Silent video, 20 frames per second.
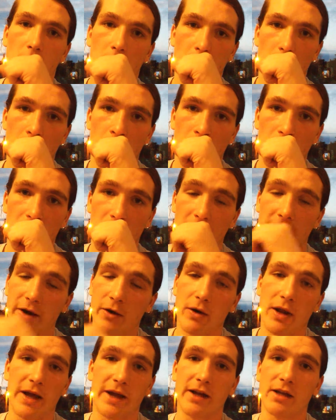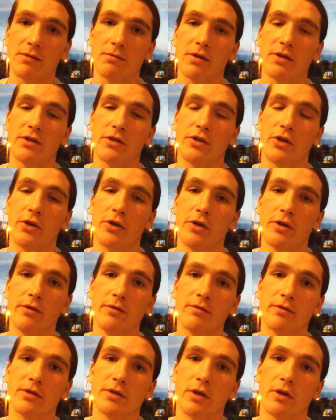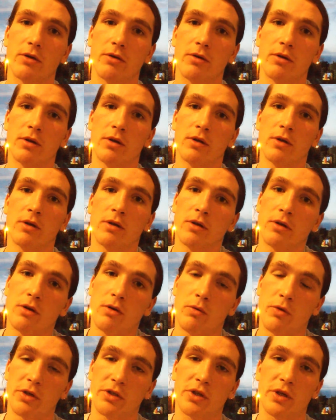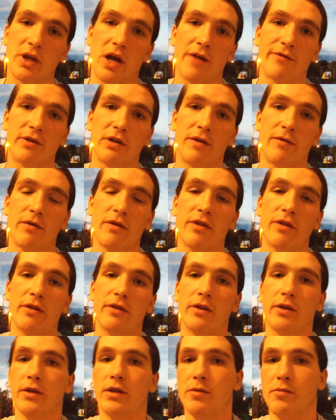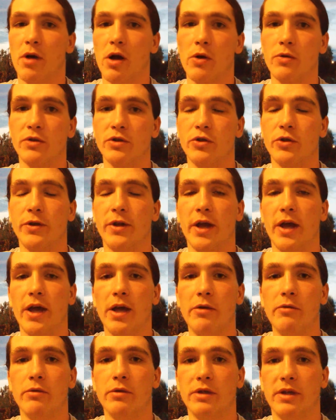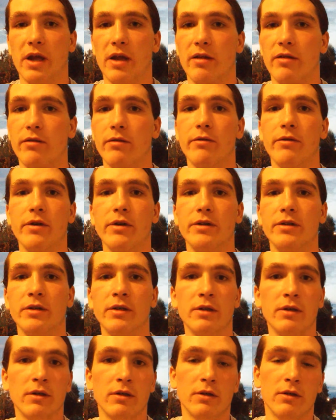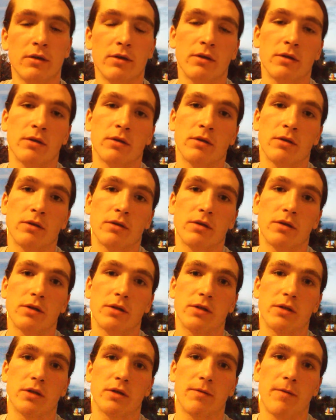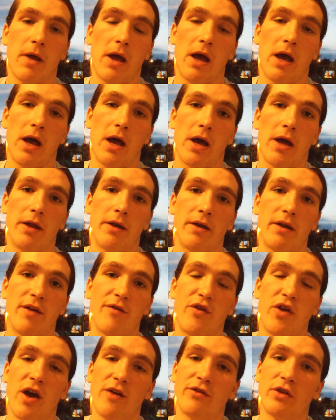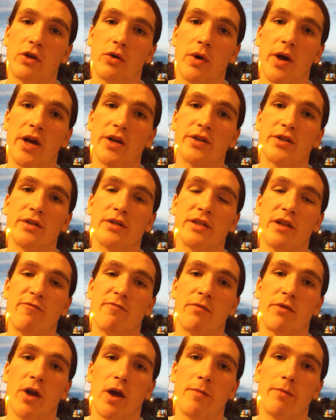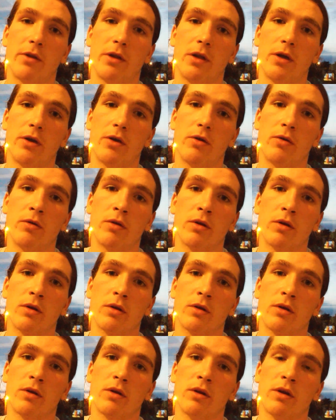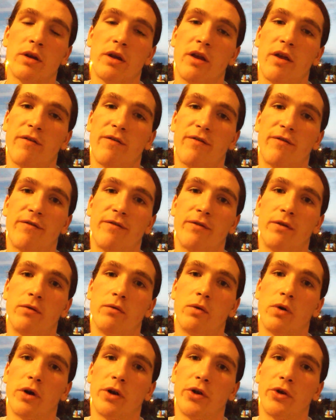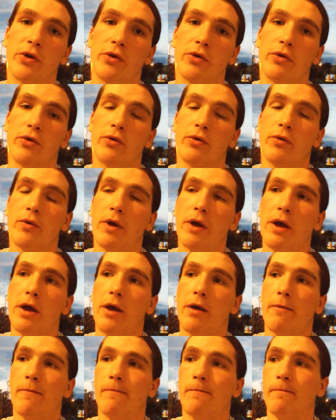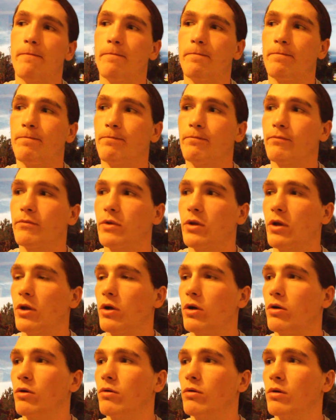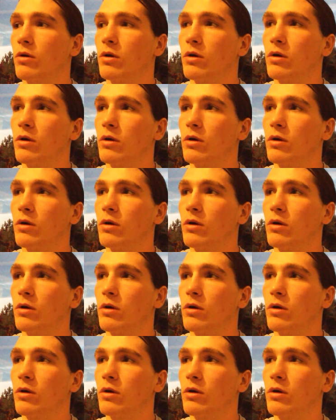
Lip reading: I don't like it as much as you do, so we're just going to have to live with it. Tomorrow's a new day, we'll get through this. And if you have any questions, leave them down below. If you want to, you know,